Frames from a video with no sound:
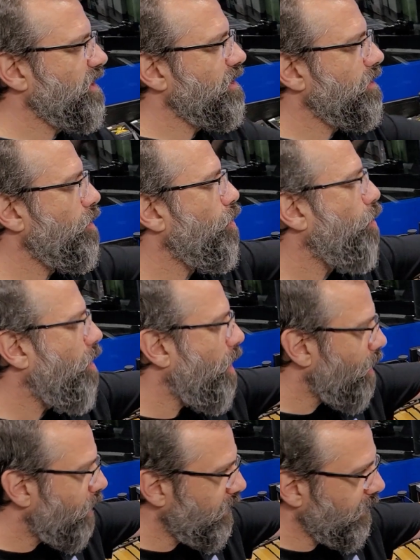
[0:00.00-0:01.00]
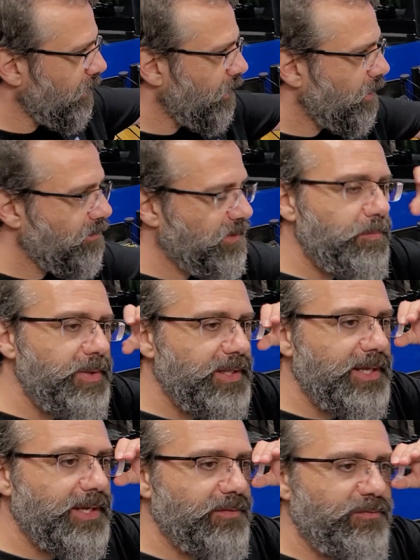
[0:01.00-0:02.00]
a little wonky if I play
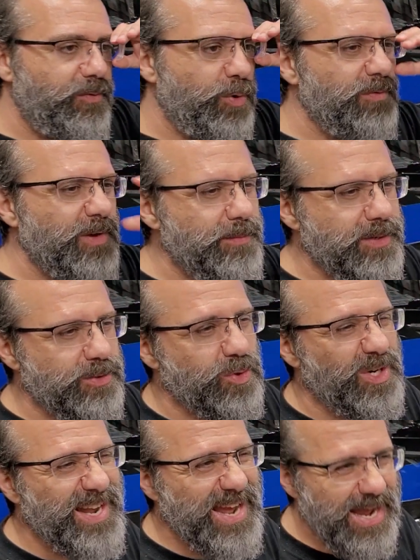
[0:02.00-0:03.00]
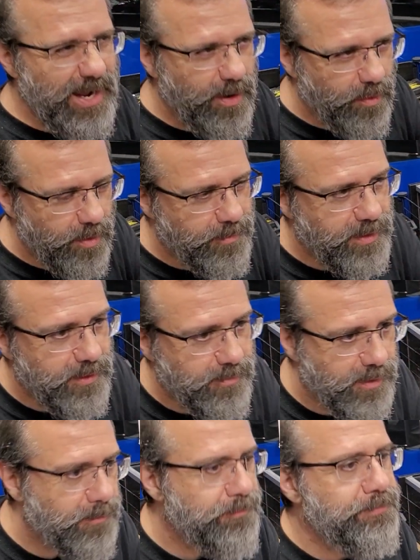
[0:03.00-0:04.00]
like a 45 minutes or an hour
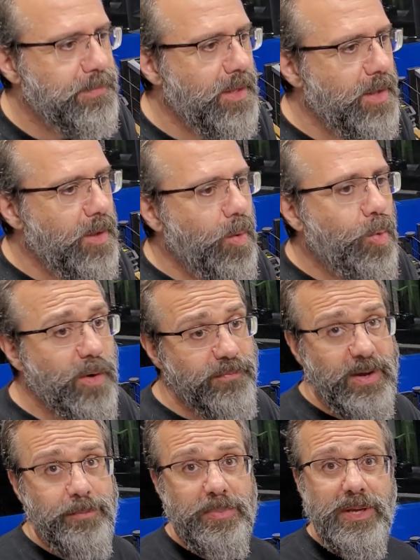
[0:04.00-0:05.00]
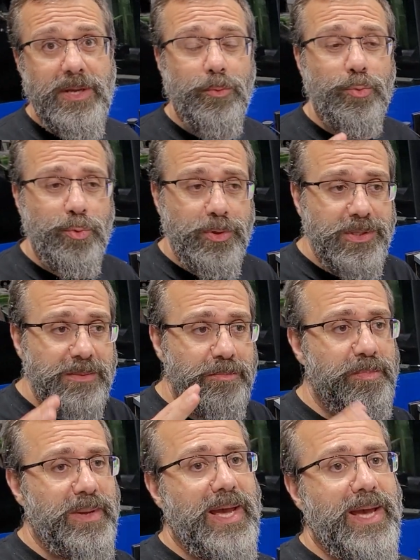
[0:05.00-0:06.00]
maybe, or if I play a really
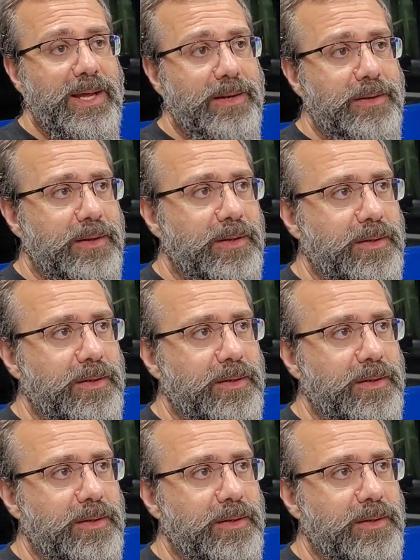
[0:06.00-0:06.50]
bad